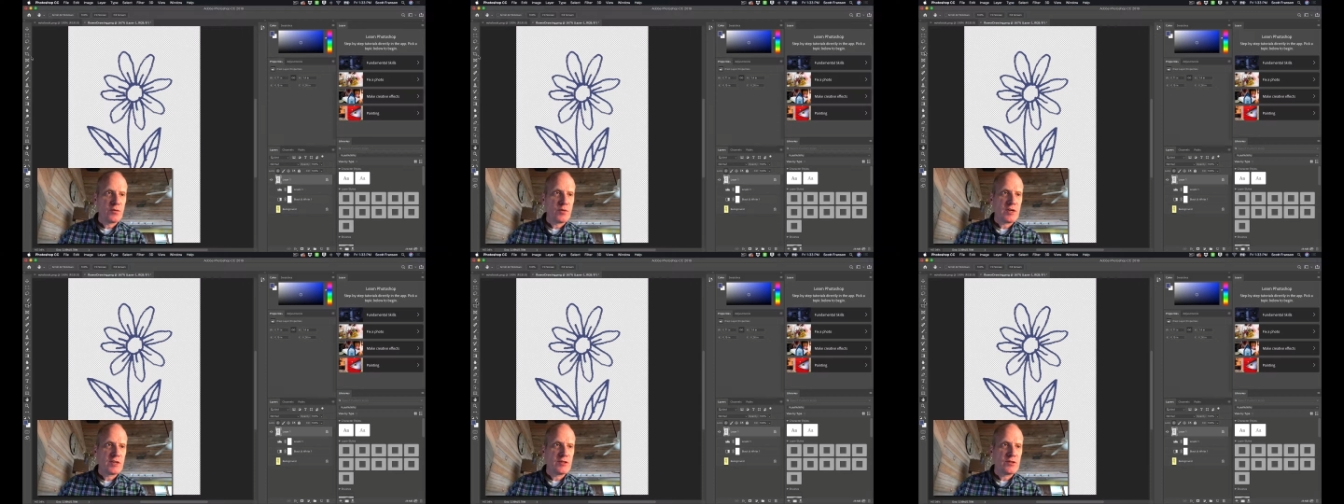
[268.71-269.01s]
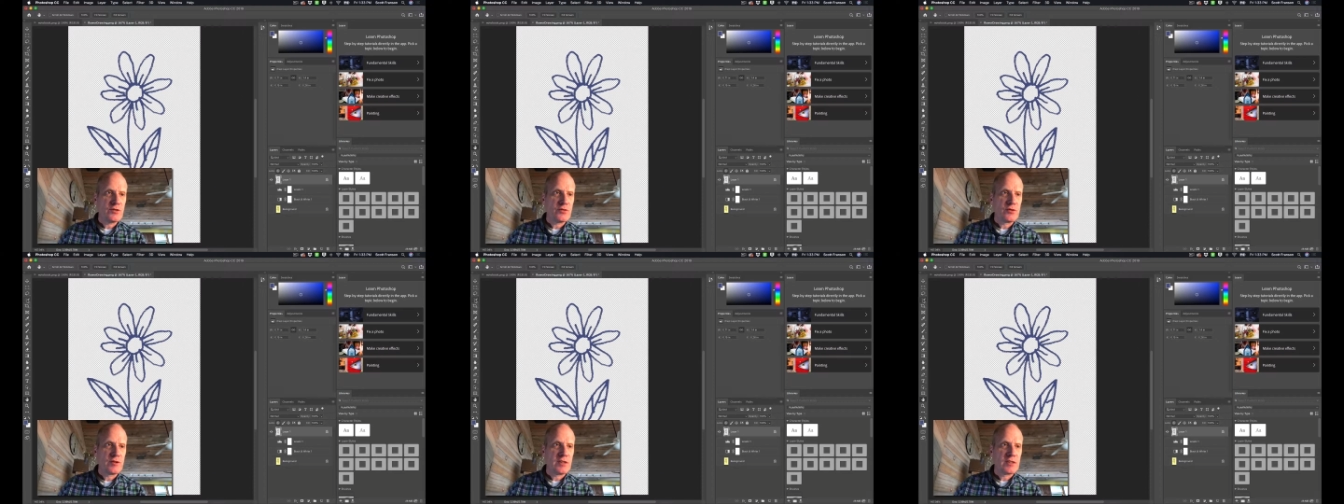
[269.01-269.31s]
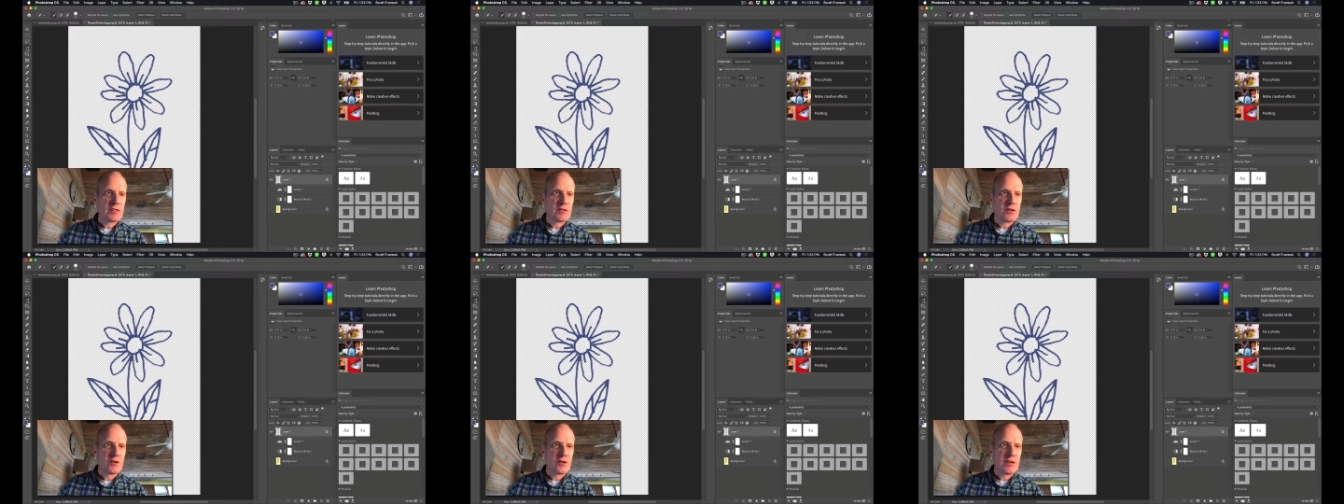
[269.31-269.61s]
wand tool
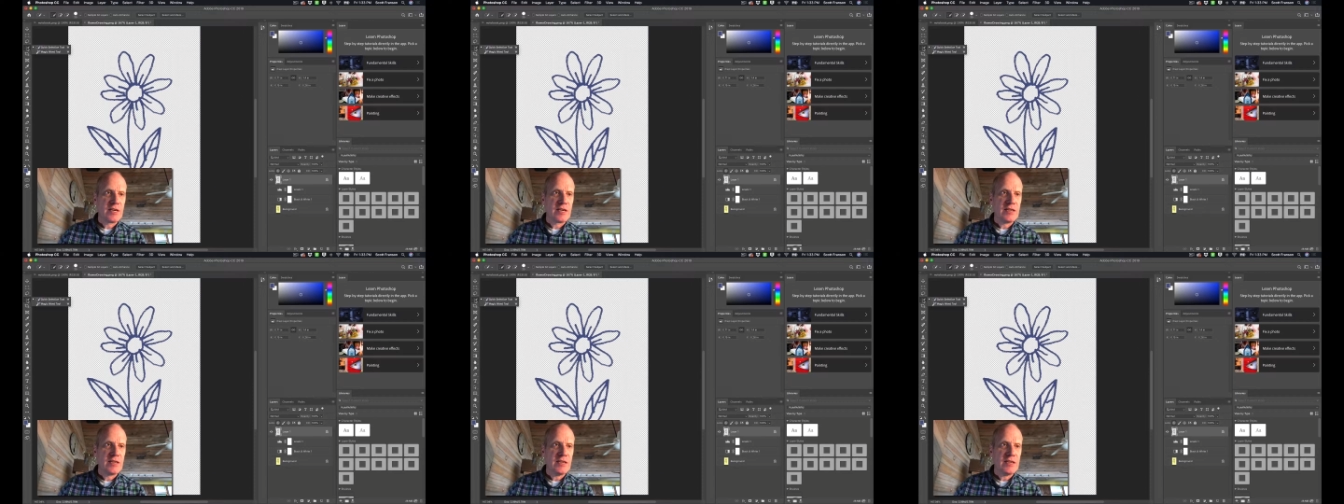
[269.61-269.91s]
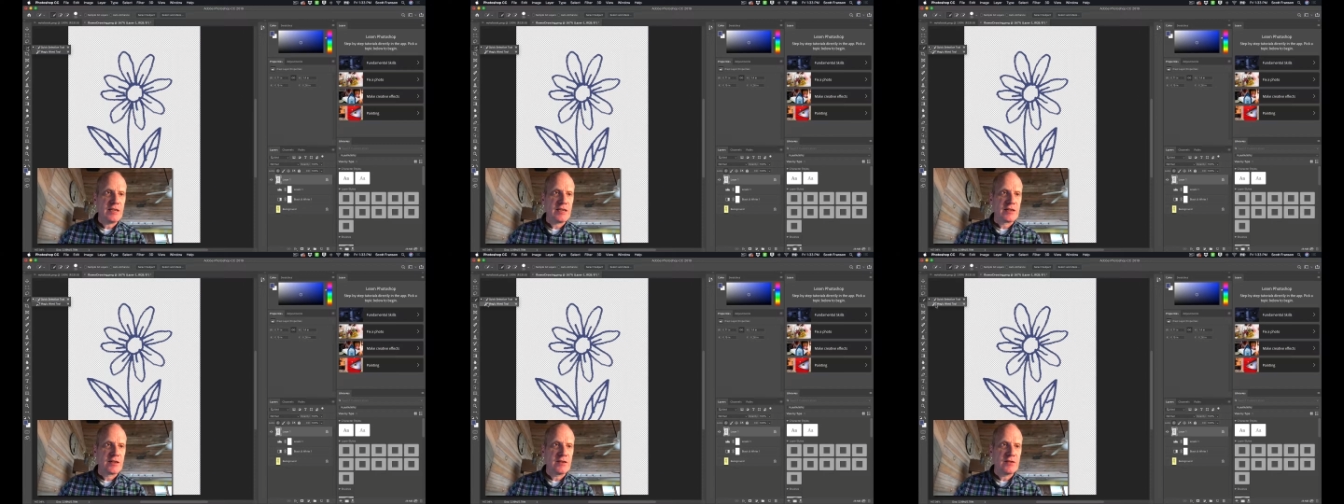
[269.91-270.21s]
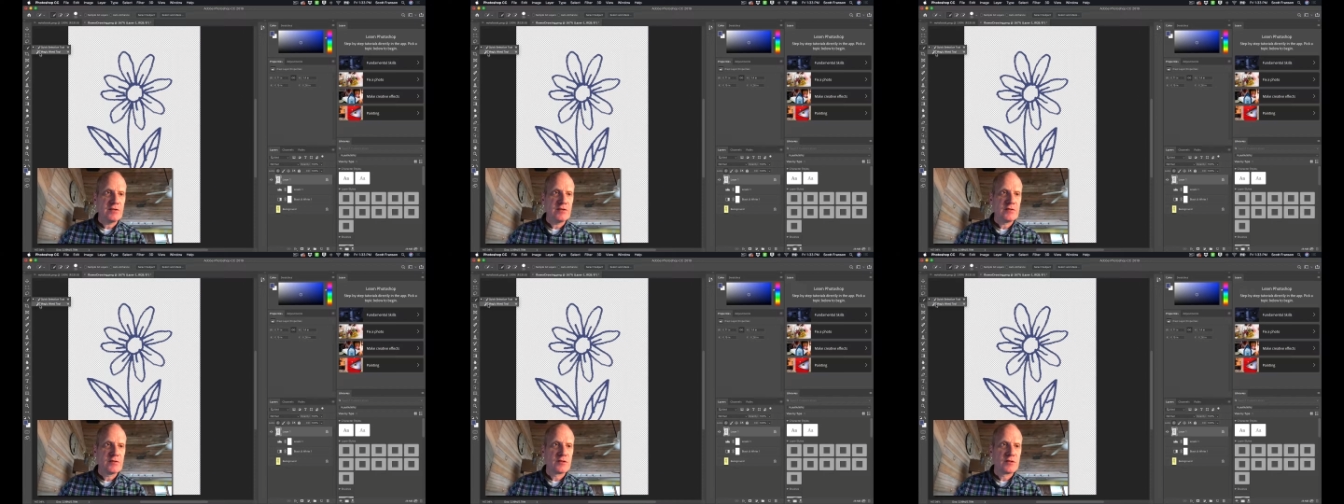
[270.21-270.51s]
is located
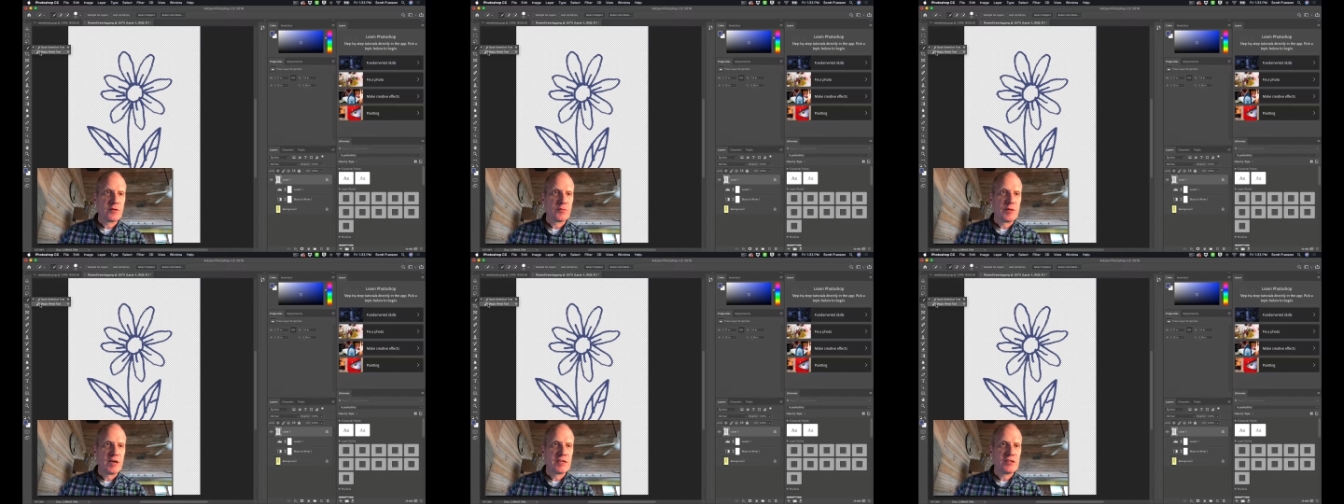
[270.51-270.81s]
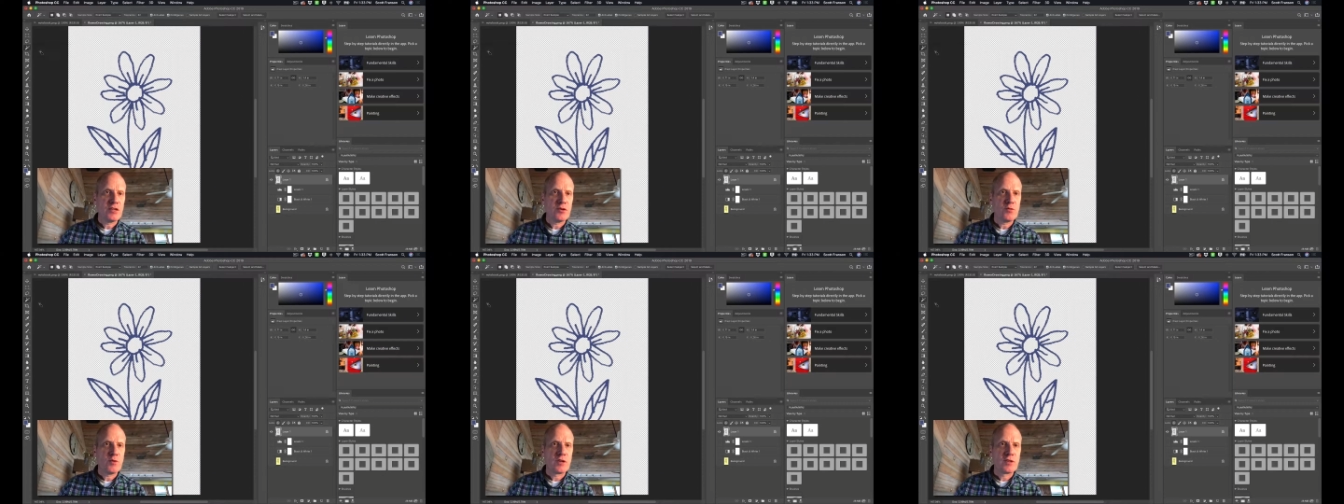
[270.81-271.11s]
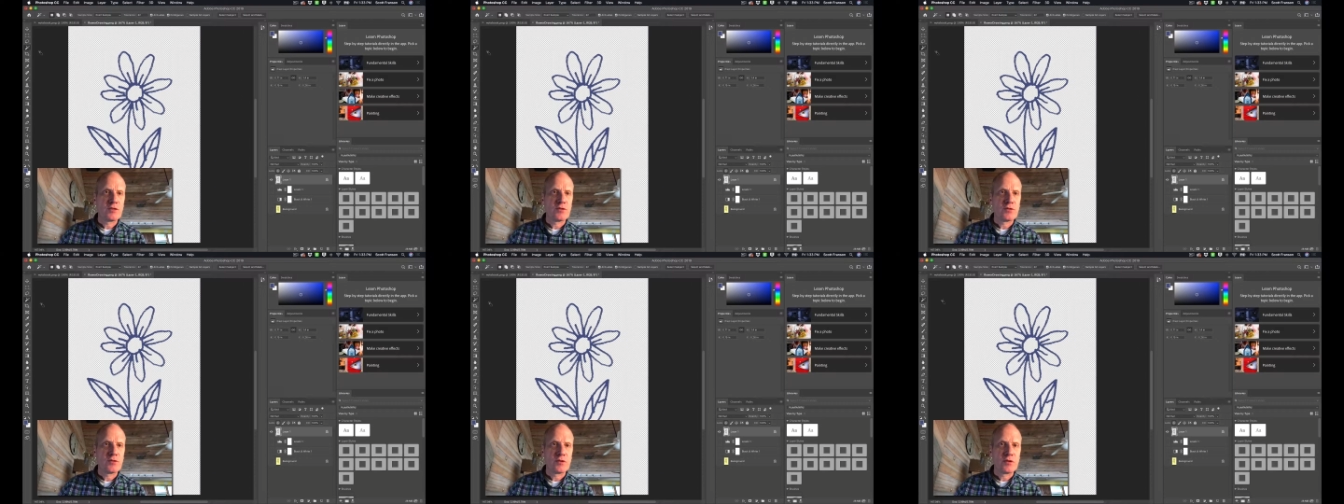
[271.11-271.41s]
here. So magic
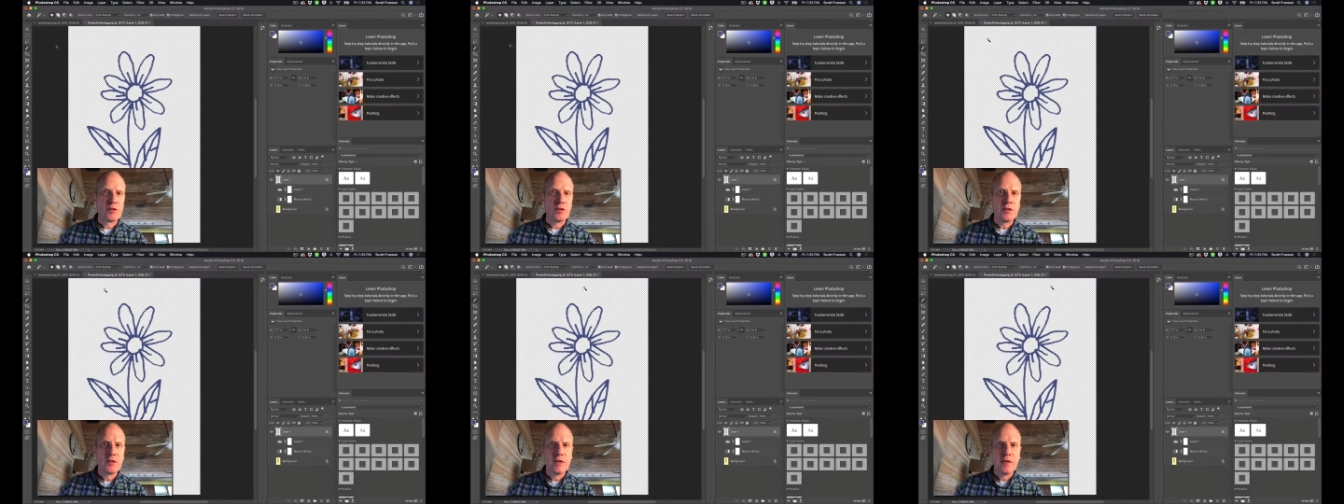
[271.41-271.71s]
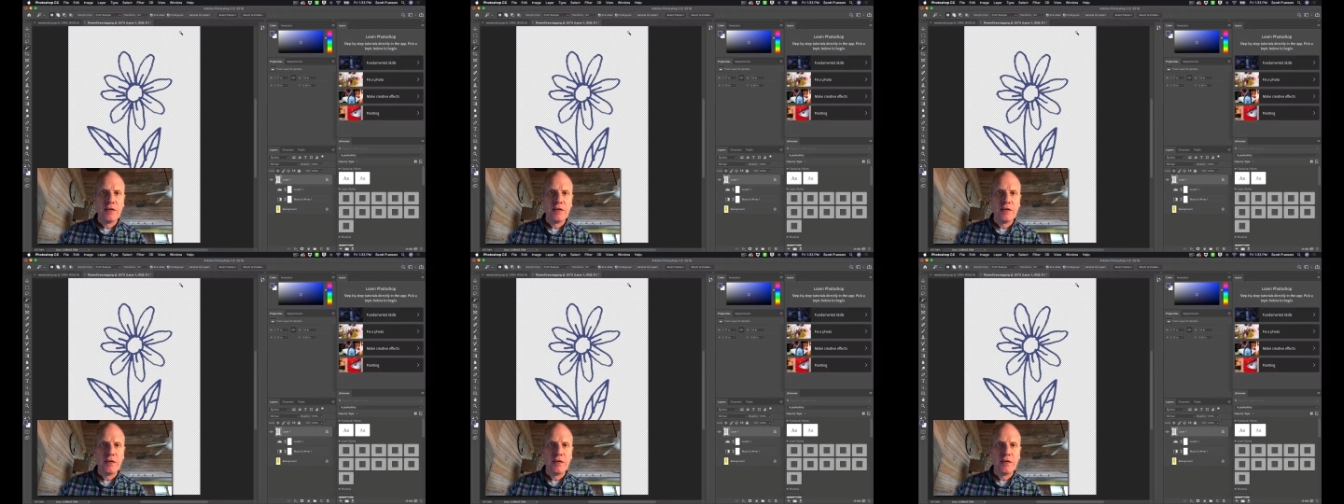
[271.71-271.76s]
wand tool.